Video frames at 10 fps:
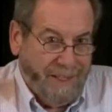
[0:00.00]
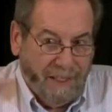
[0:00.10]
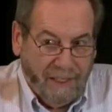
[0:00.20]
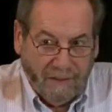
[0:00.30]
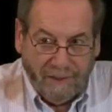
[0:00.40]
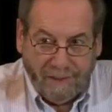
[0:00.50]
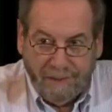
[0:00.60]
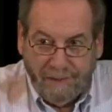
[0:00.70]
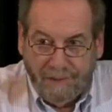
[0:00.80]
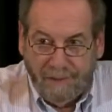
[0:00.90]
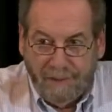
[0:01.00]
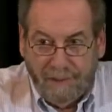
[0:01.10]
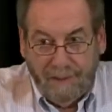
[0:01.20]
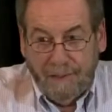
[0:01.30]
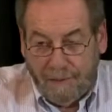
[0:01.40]
illegally.
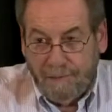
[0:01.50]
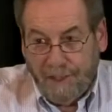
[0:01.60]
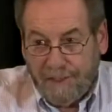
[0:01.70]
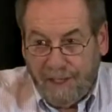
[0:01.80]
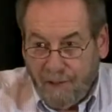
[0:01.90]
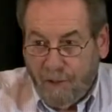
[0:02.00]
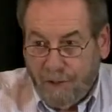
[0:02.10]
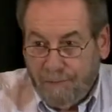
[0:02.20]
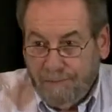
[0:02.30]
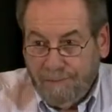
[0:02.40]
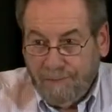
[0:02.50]
But they caught him.